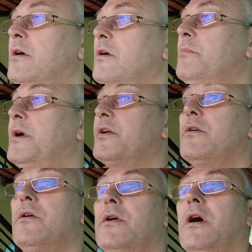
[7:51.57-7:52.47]
Oh my
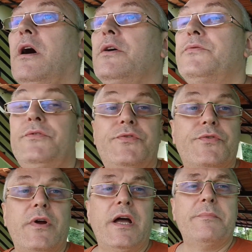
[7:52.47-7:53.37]
God, how to
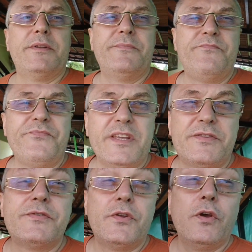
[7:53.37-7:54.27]
describe it?
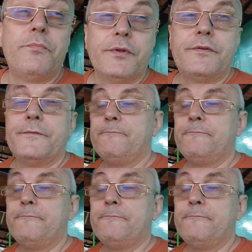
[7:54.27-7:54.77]
It's stupid.